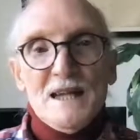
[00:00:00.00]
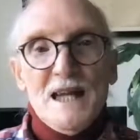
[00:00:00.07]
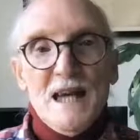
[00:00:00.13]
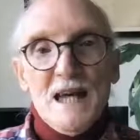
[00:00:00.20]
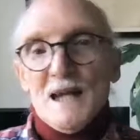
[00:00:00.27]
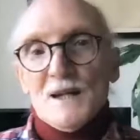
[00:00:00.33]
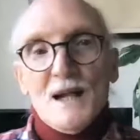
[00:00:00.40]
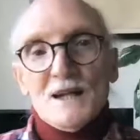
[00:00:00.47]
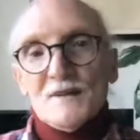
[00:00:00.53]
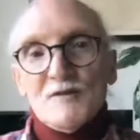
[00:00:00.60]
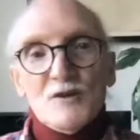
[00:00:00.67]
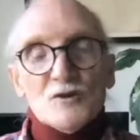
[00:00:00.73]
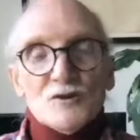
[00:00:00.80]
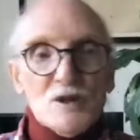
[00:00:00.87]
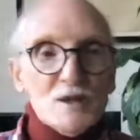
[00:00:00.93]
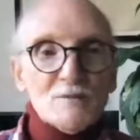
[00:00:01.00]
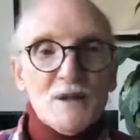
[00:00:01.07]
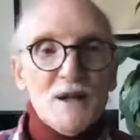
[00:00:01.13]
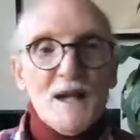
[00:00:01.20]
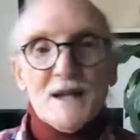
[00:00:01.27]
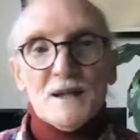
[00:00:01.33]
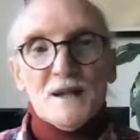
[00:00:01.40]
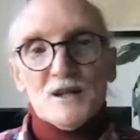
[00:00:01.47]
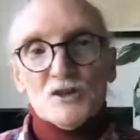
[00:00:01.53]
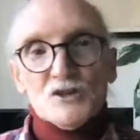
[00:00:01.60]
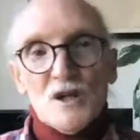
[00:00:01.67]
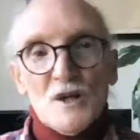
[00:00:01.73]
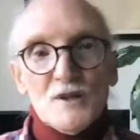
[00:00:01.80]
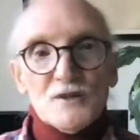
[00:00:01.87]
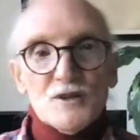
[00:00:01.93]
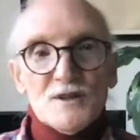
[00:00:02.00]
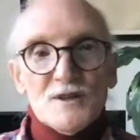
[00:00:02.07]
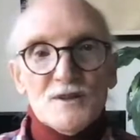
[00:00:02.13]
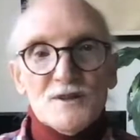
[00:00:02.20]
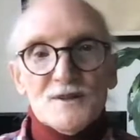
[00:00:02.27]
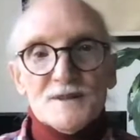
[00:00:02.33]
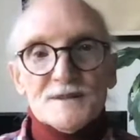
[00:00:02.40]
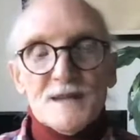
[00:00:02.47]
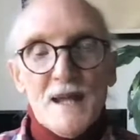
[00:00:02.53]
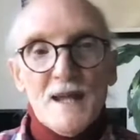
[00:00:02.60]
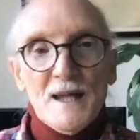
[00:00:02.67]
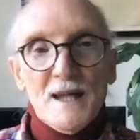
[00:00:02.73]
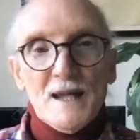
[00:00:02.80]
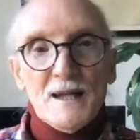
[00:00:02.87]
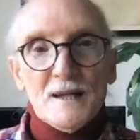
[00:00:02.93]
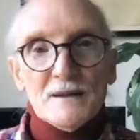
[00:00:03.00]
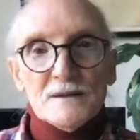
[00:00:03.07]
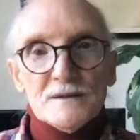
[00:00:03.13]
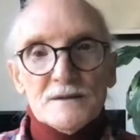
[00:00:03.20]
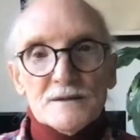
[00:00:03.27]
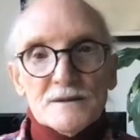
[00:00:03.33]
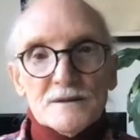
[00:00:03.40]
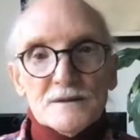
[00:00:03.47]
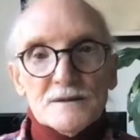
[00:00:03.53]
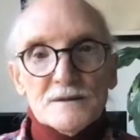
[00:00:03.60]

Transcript: And I give you terminal handling charges and